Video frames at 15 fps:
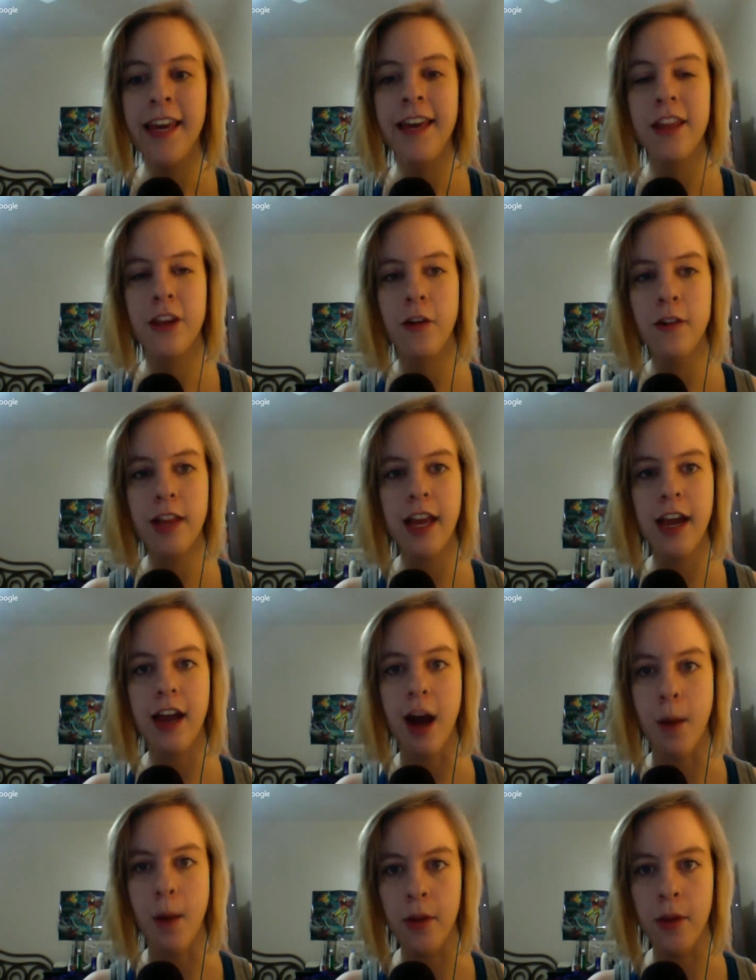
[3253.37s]
there were like
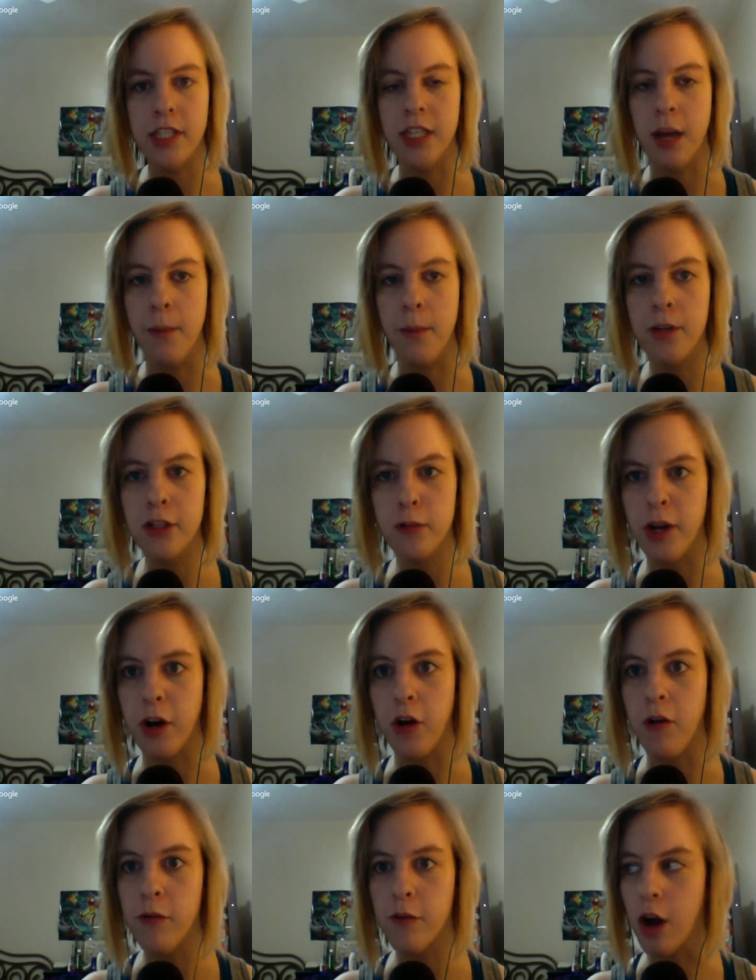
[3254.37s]
a couple of stumbles,
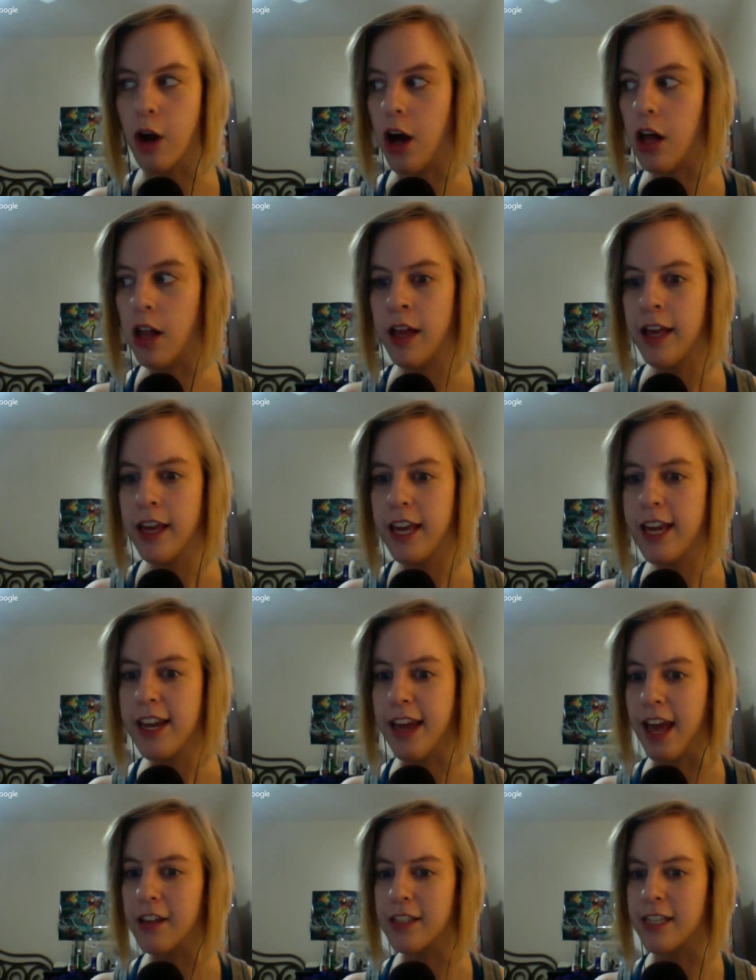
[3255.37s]
but overall he
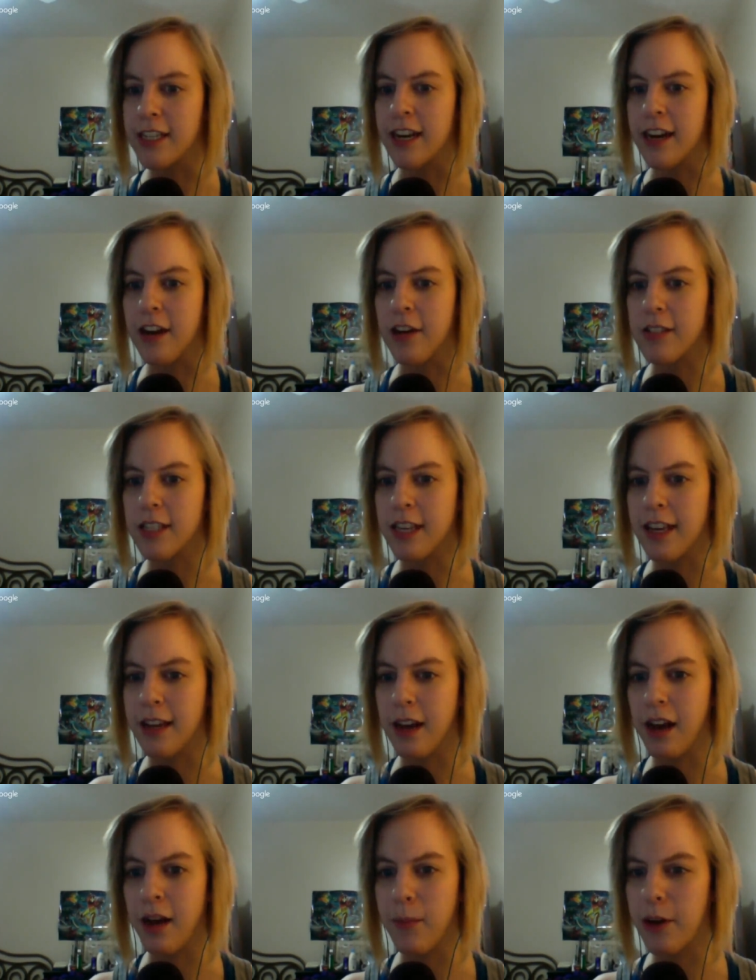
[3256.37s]
nailed it. And I was
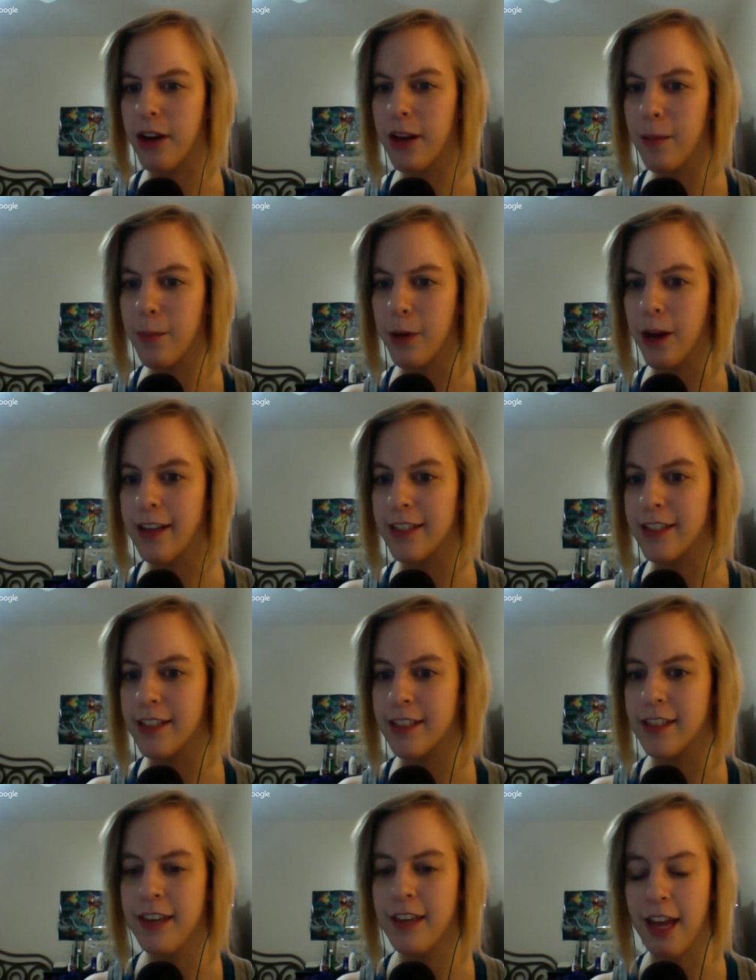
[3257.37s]
like pretty
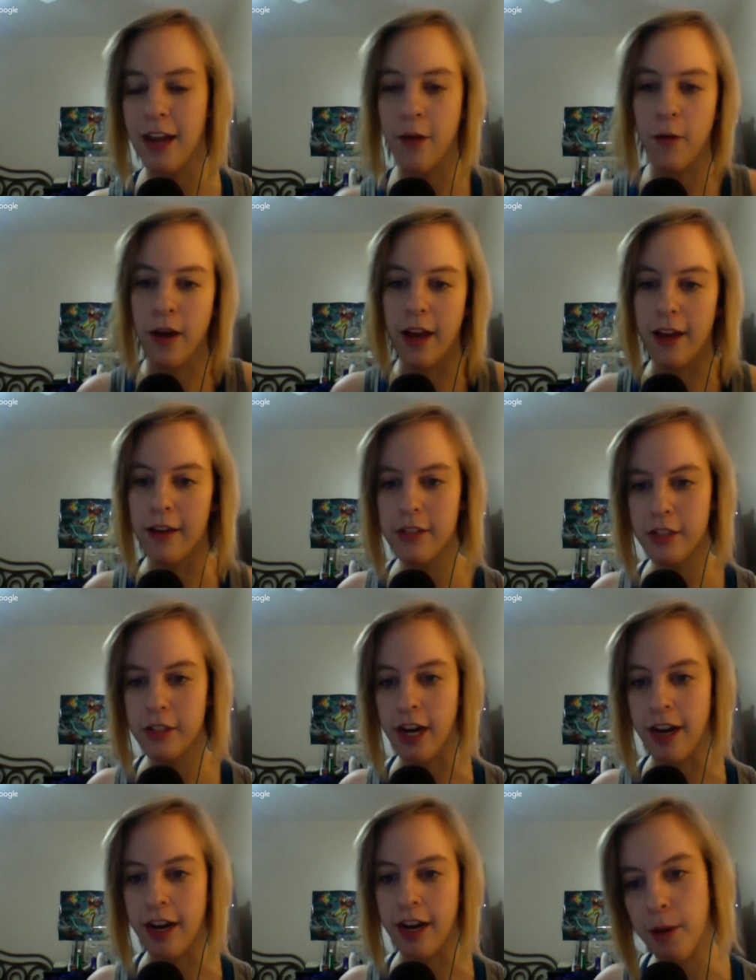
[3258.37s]
impressed. Anyway, it was
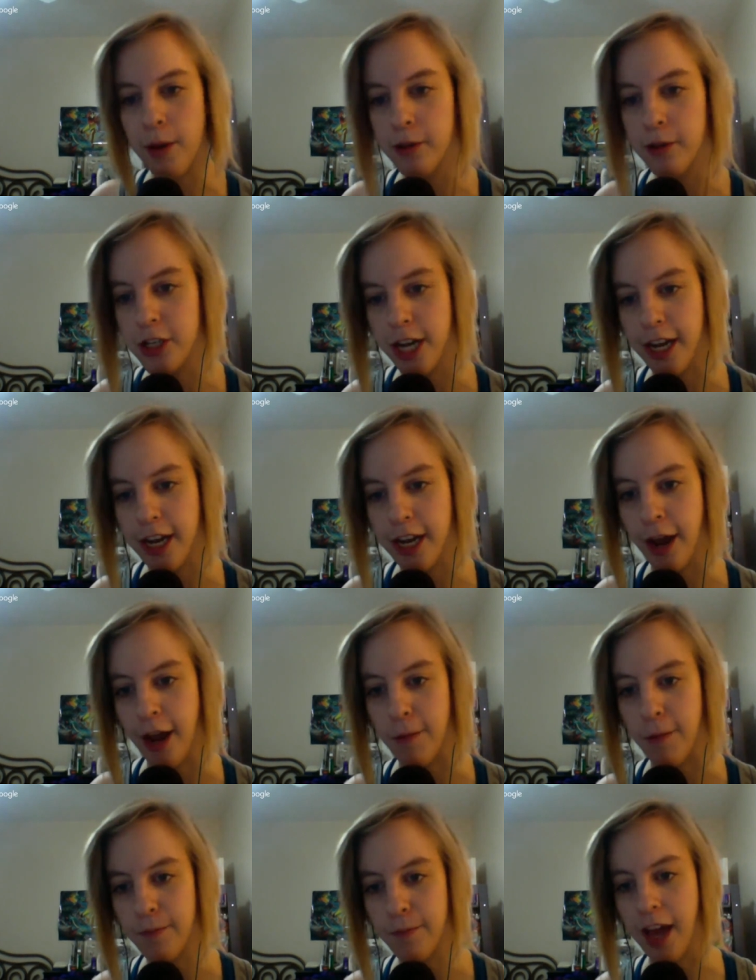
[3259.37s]
great. People should check it
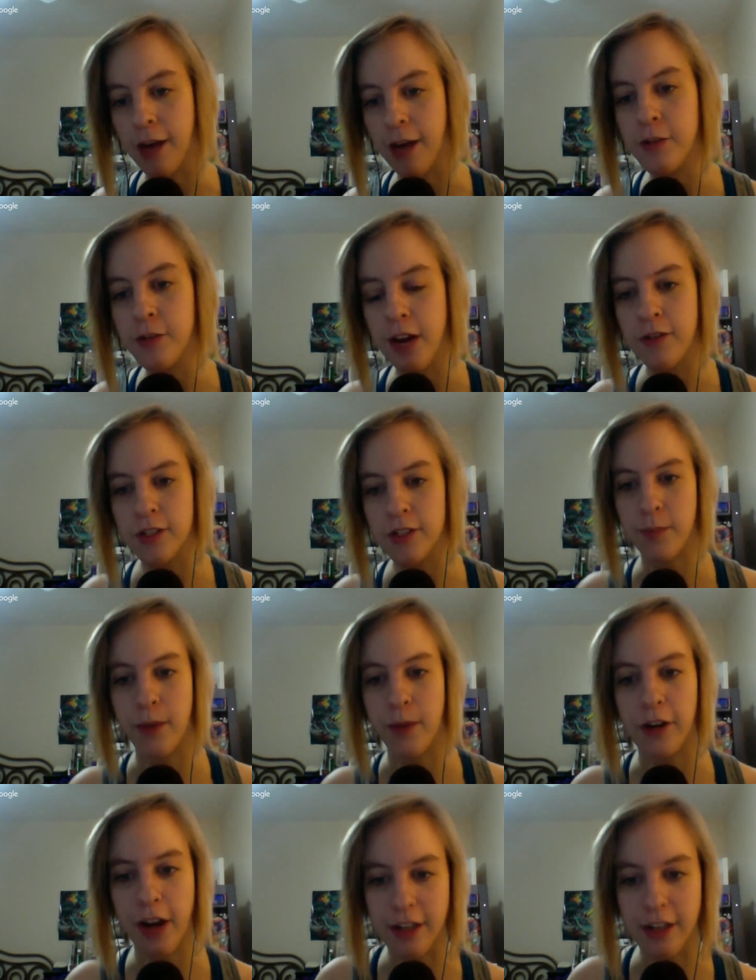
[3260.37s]
out. Adam Driver is a
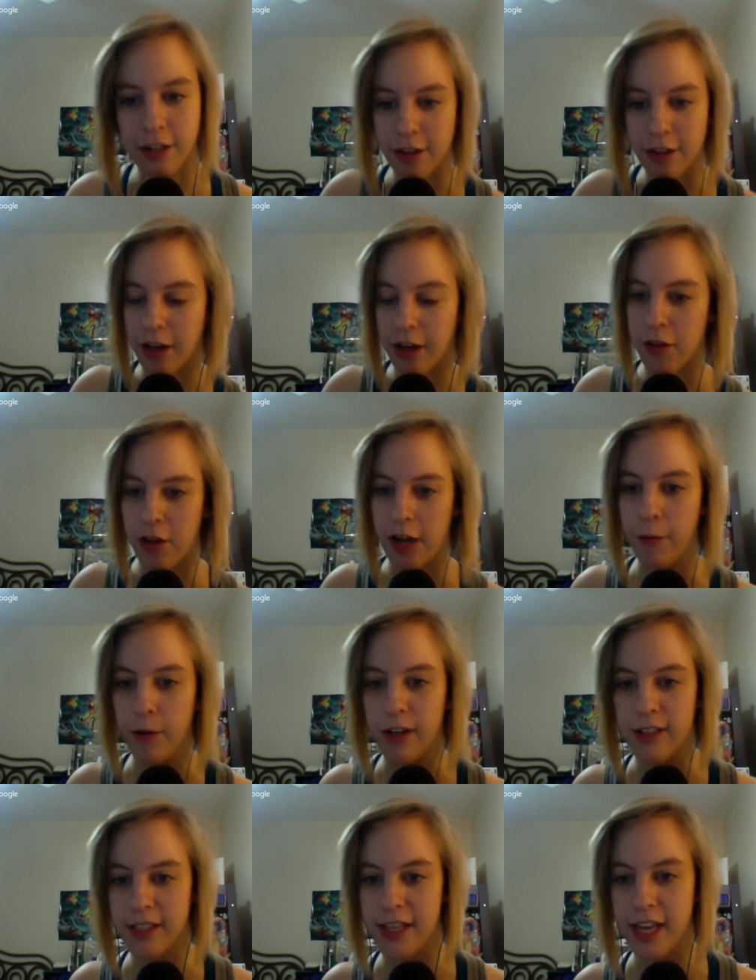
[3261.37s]
better actor than I thought he
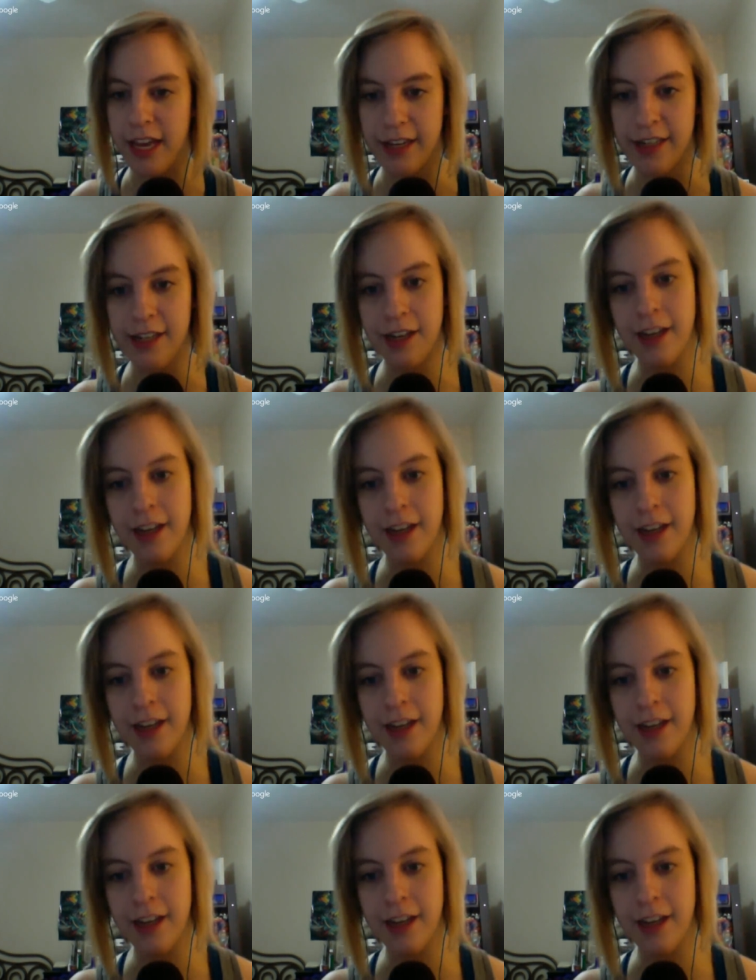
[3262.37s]
was. The end.